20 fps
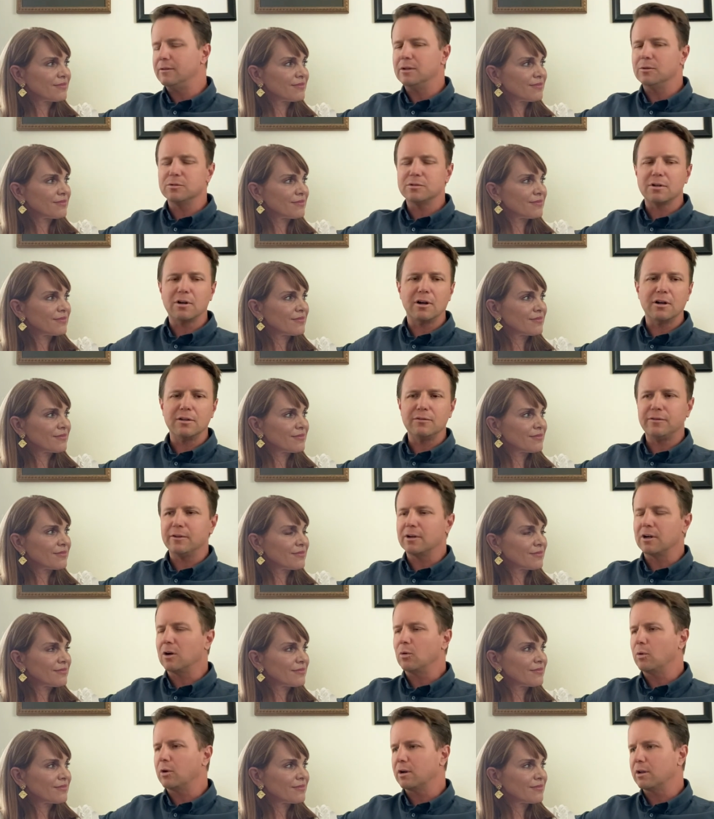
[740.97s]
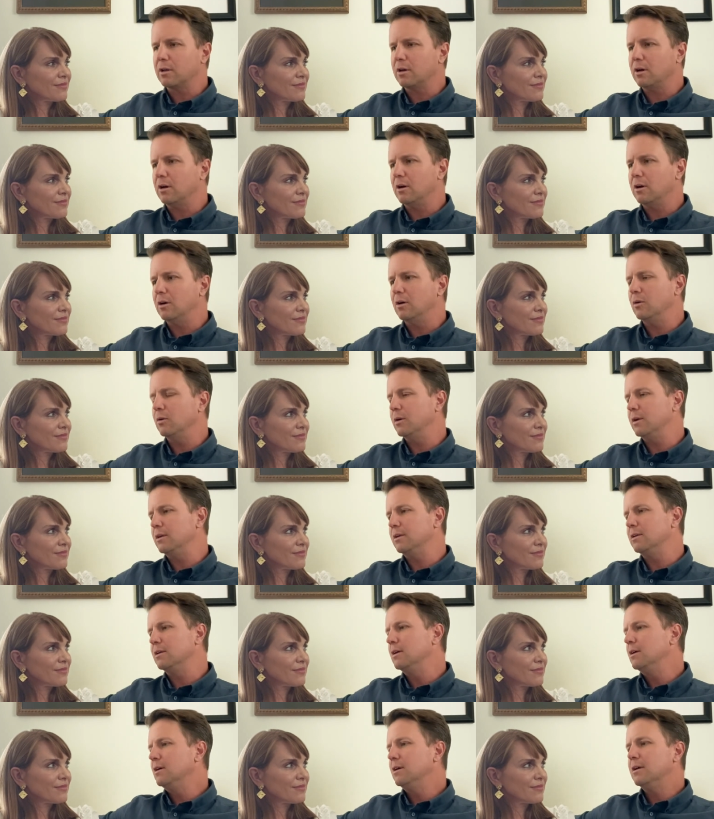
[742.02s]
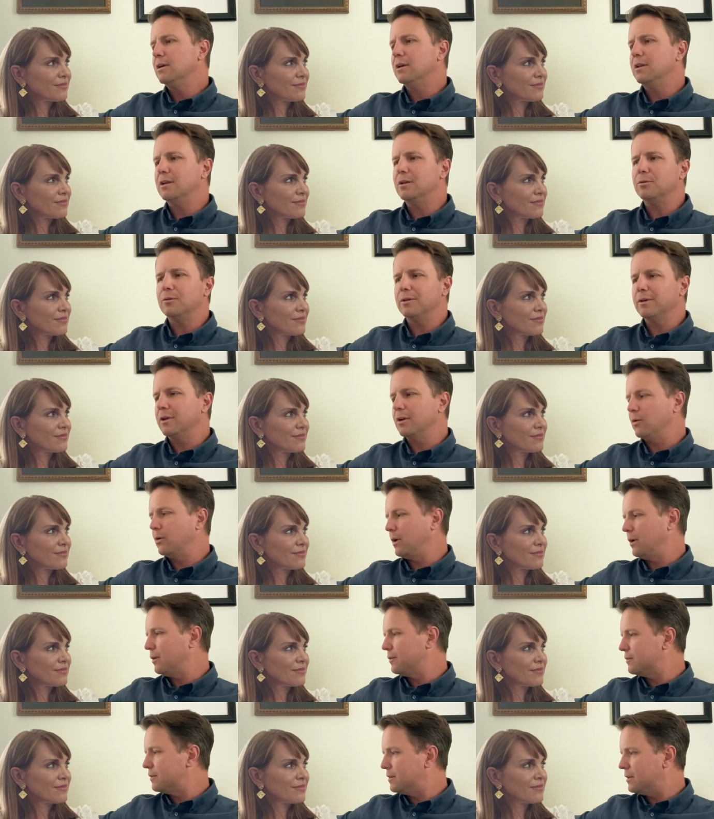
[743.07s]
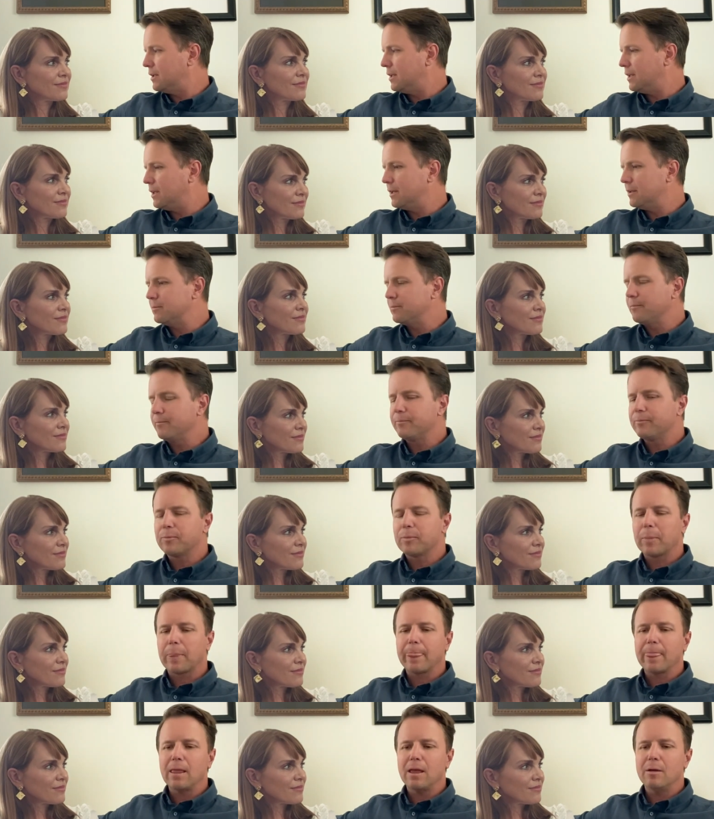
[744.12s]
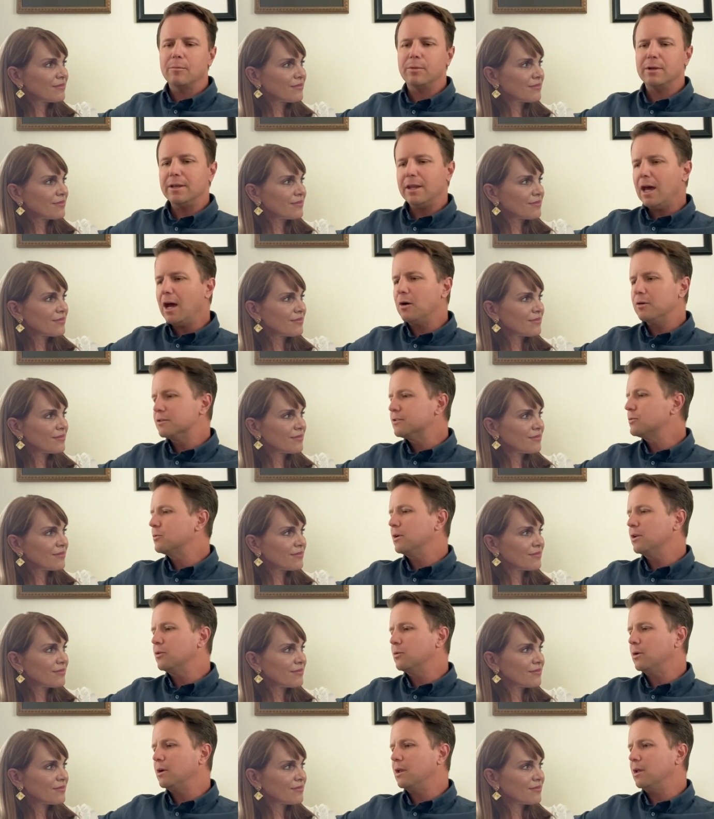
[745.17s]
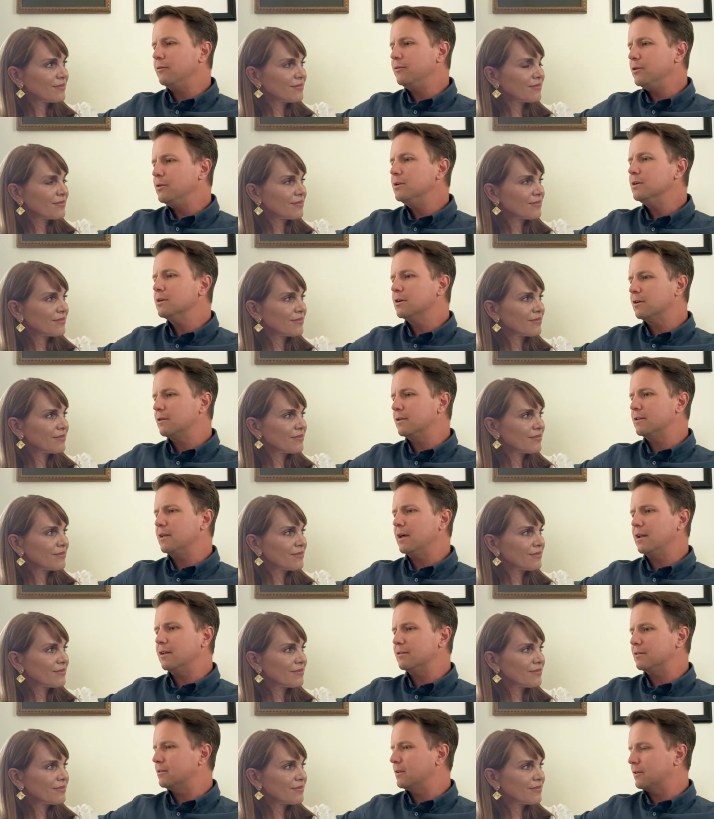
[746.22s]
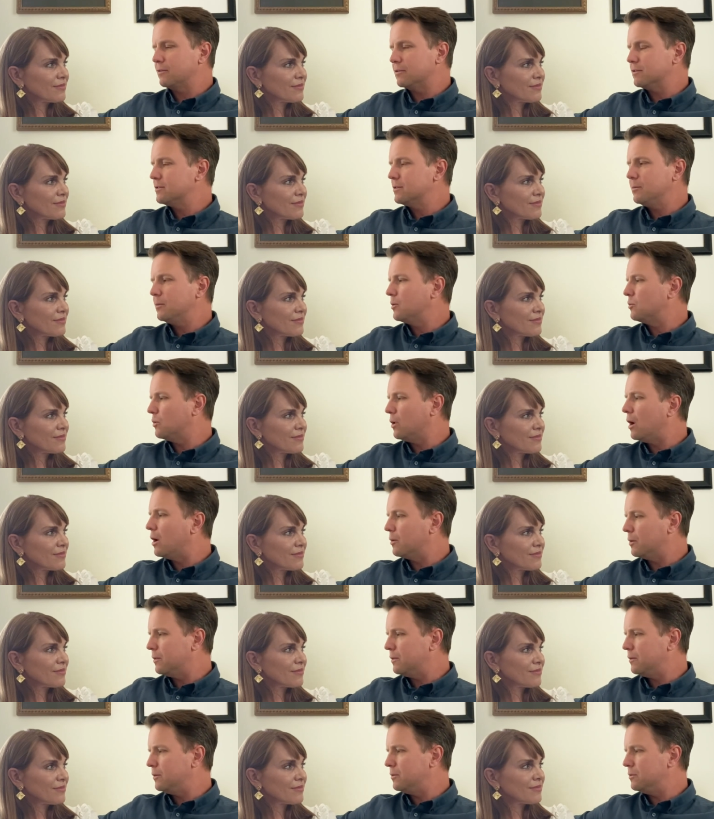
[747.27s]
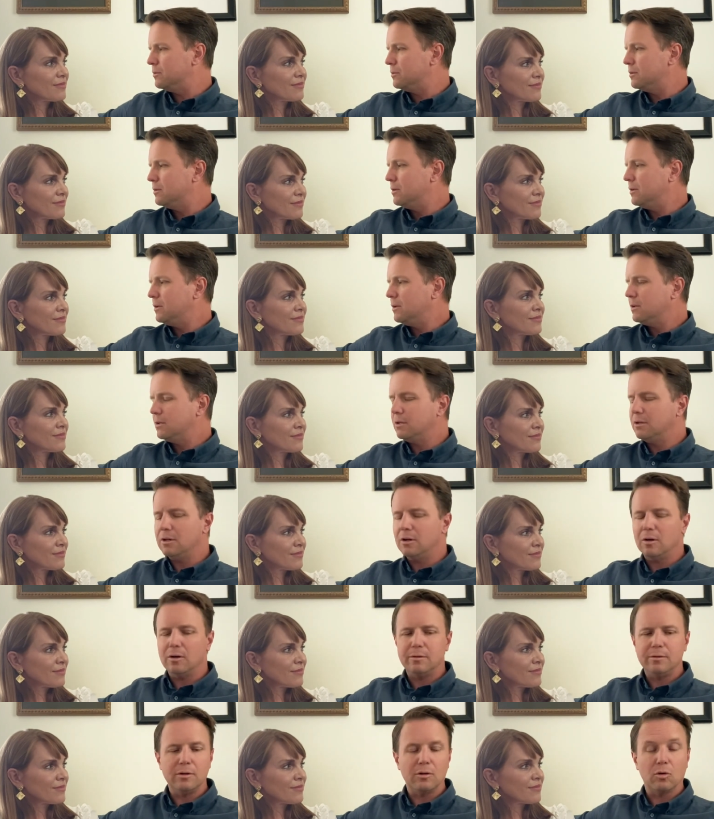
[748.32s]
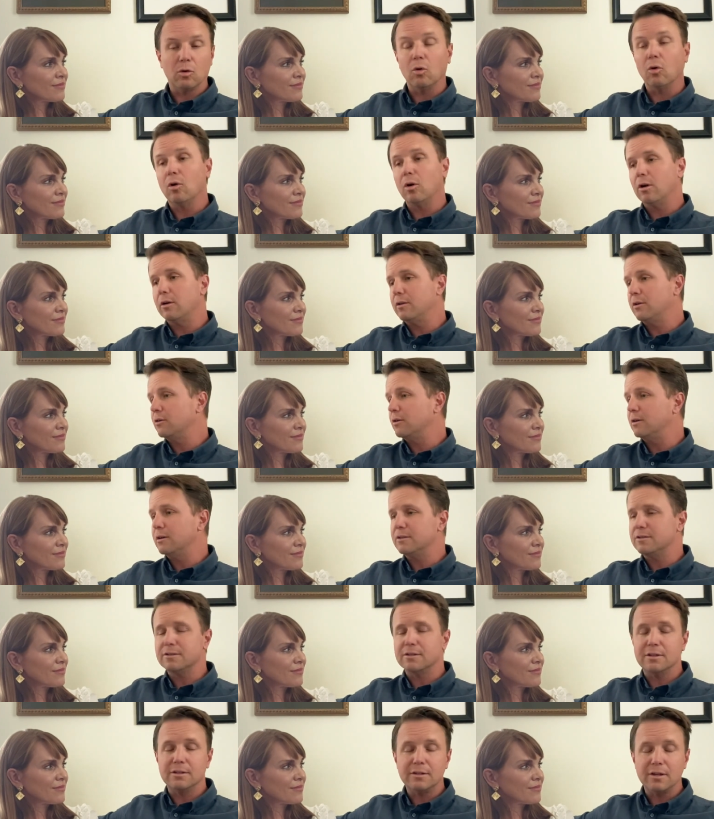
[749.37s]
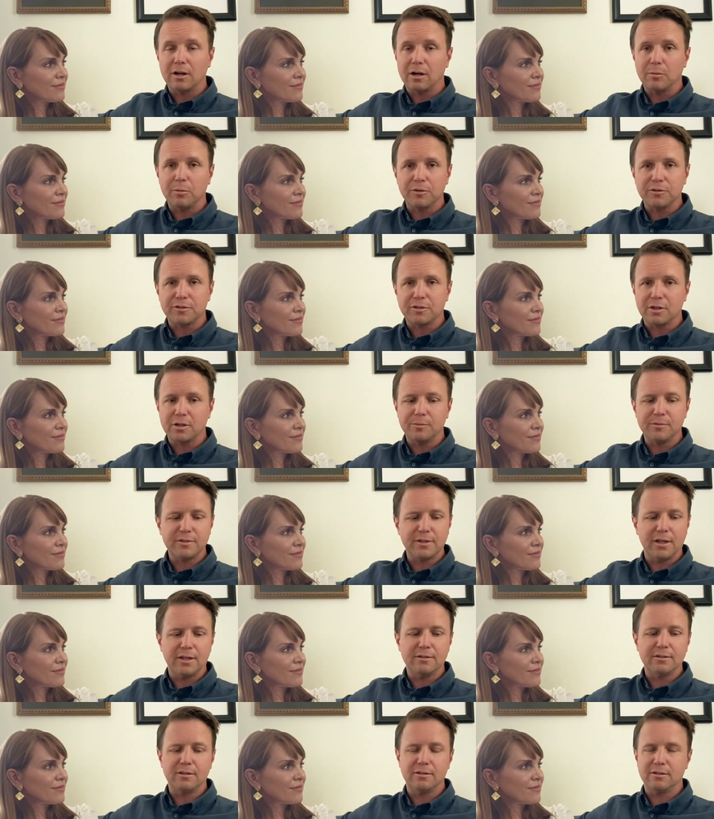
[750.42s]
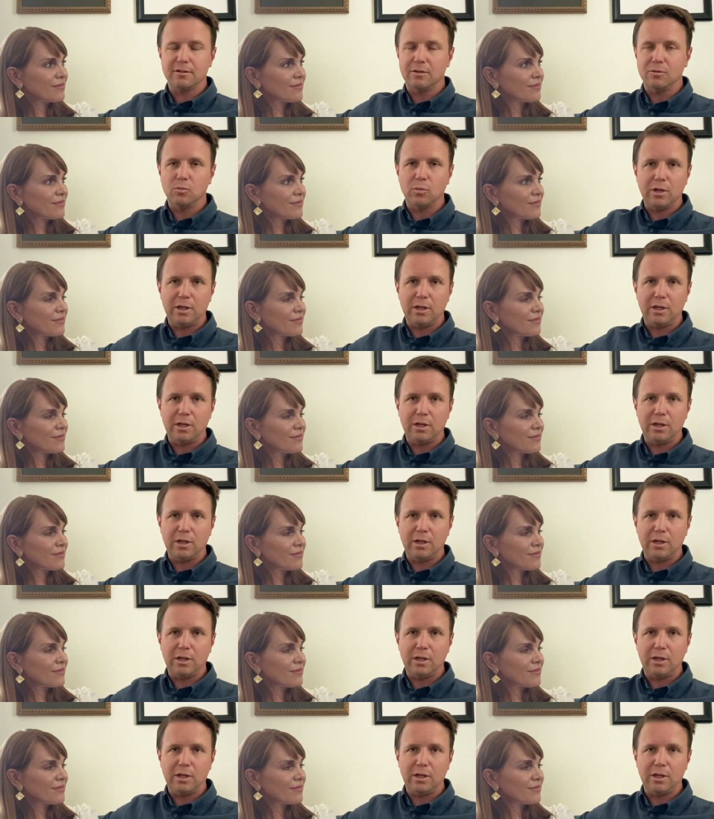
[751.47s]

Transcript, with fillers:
Speaker 1: and it was hard to figure out where to go and you didn't really know one else that did it. But now it's twenty twenty. If you didn't go to the dentist, like there's something wrong with you, you know, and or, or you're just in terrible circumstances and we